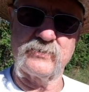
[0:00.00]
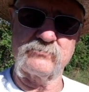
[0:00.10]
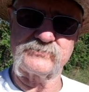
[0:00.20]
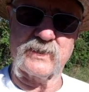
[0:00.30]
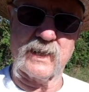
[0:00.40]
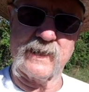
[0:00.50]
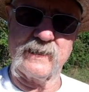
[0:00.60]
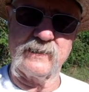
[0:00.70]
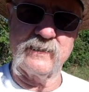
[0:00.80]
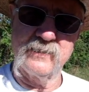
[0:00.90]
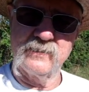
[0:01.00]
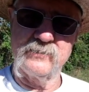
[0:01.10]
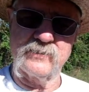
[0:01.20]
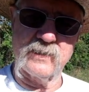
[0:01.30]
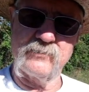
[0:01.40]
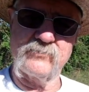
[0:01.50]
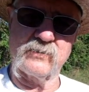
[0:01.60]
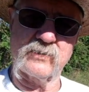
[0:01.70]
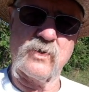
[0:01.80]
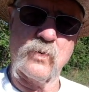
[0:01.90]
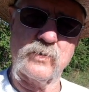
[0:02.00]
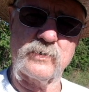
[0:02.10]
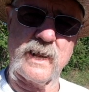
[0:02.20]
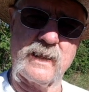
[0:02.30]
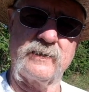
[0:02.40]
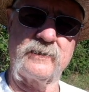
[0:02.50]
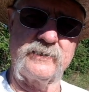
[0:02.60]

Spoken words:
There was a lady that lived on the corner down there,